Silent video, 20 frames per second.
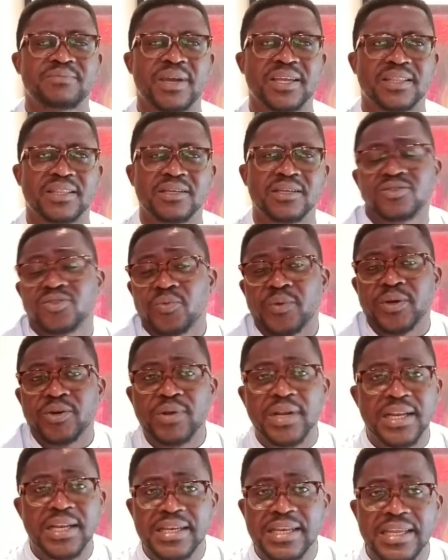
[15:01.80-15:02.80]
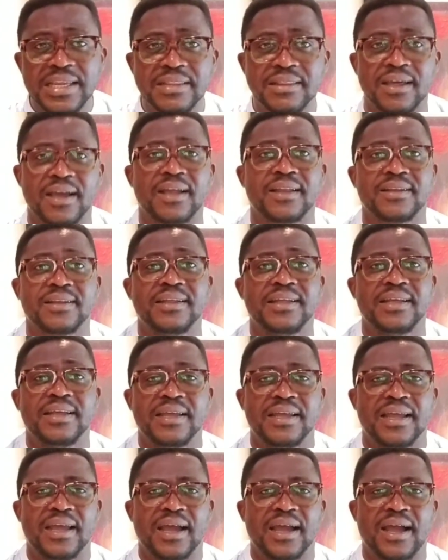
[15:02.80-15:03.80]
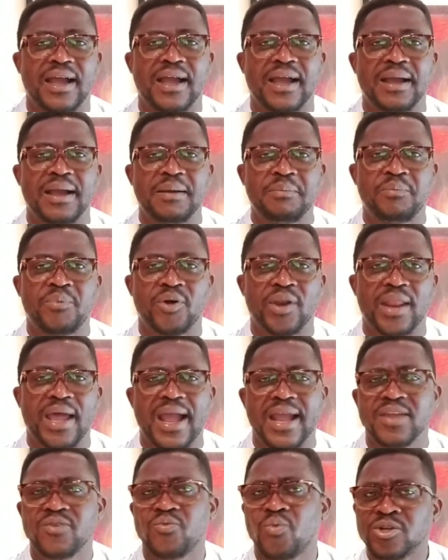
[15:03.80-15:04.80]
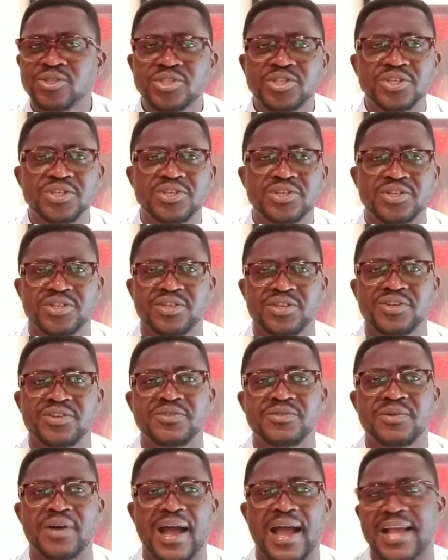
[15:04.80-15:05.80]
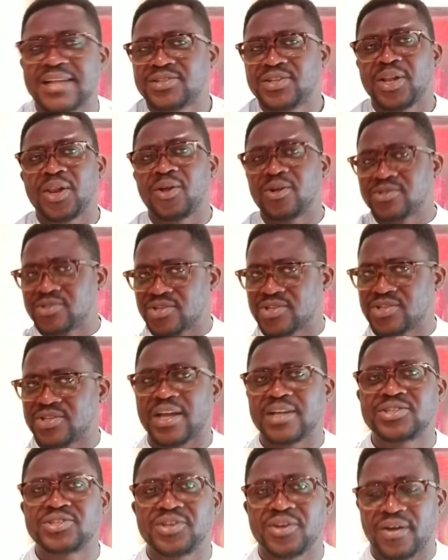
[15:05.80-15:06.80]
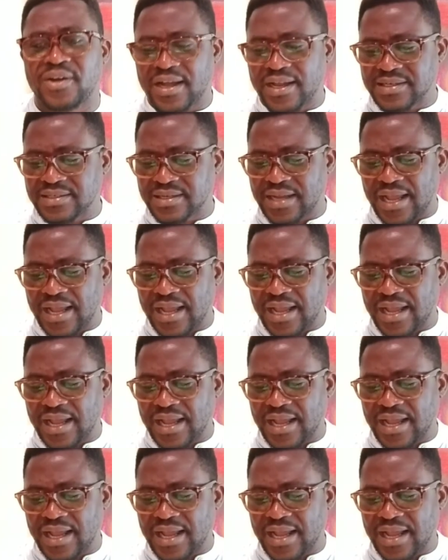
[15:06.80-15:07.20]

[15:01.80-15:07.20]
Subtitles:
might think, do we really need that? But I want you to ask the Lord to search your heart.